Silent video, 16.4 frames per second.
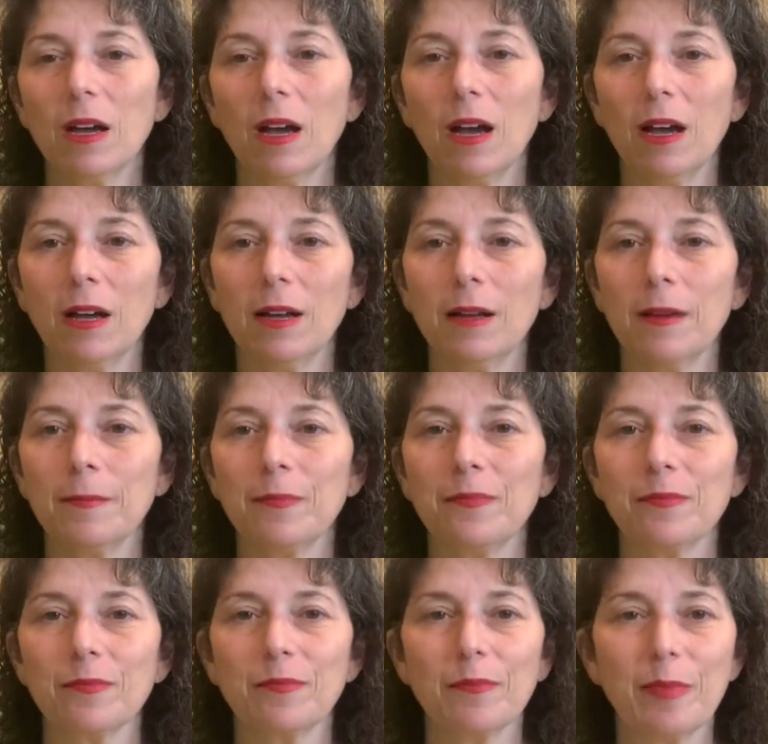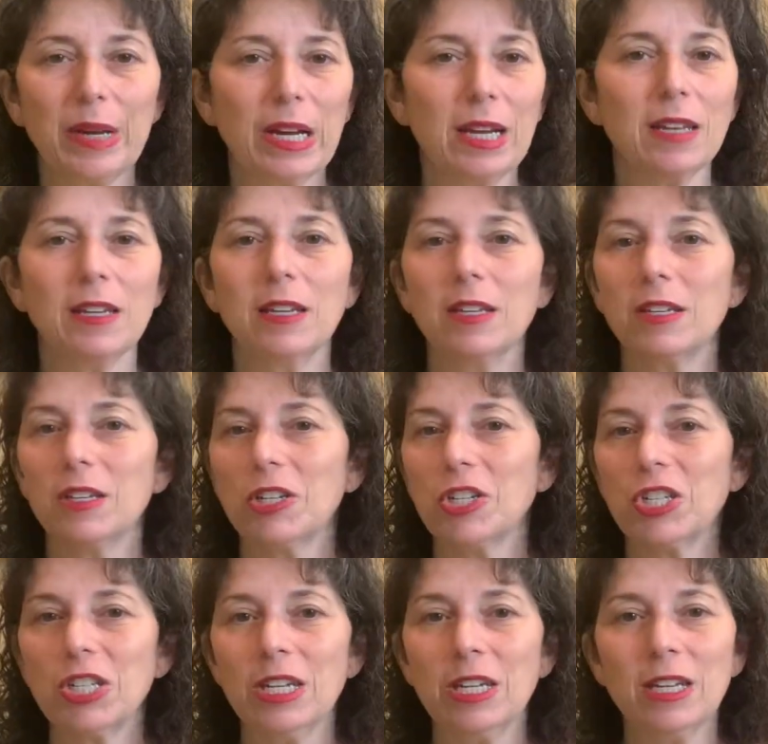But
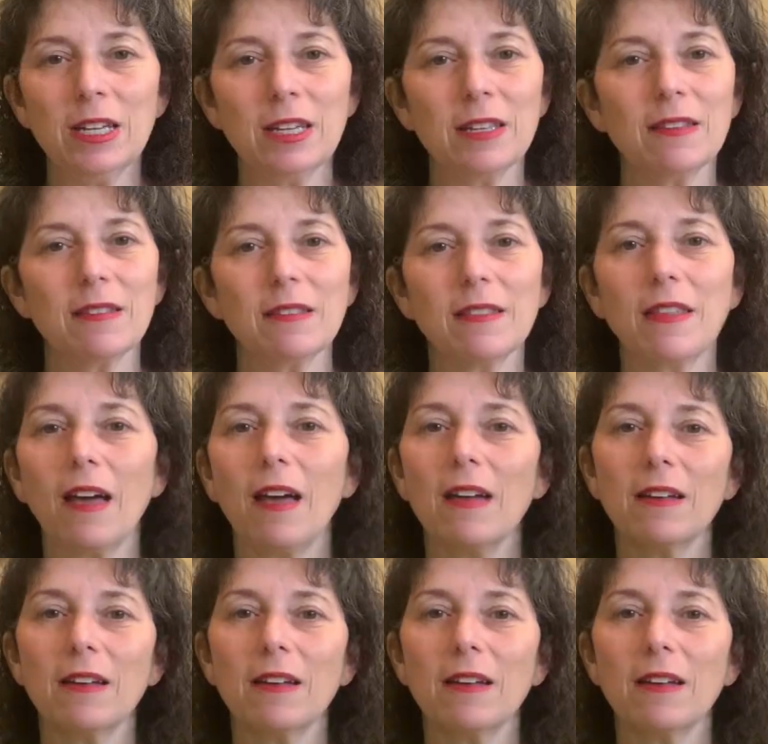she knit the